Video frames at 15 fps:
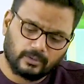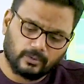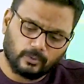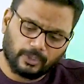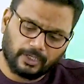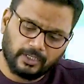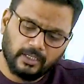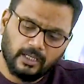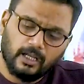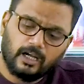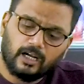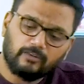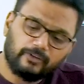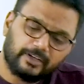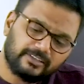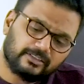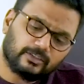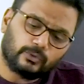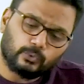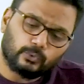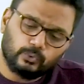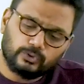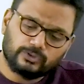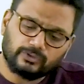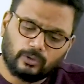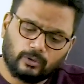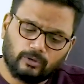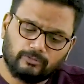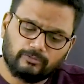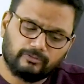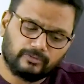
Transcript: okay, and where is the roots of